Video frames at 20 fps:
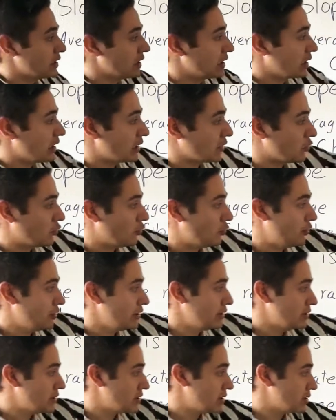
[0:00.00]
our
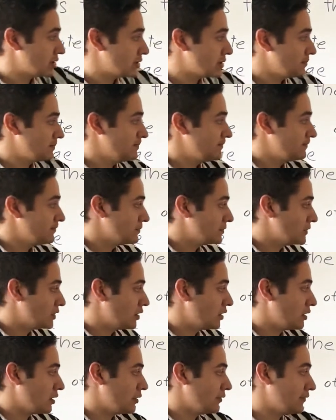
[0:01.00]
coordinate system,
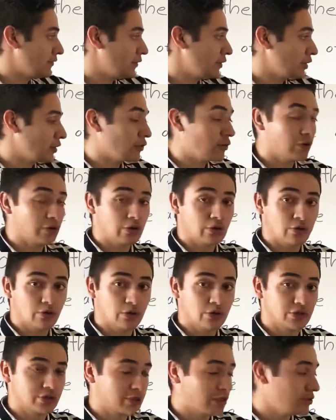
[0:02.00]
our vertical and our
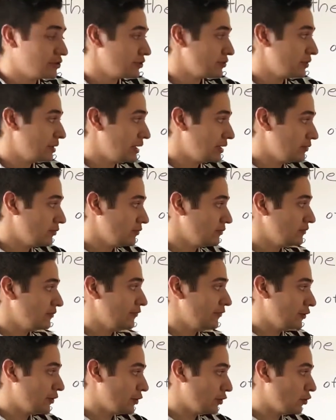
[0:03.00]
horizontal, right?
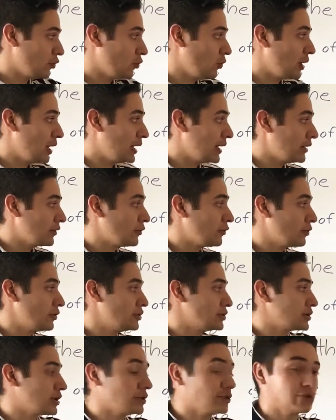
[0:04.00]
Vertical y,
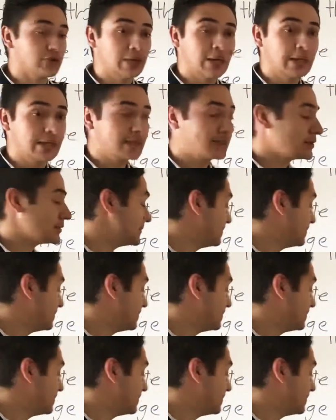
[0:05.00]
horizontal x.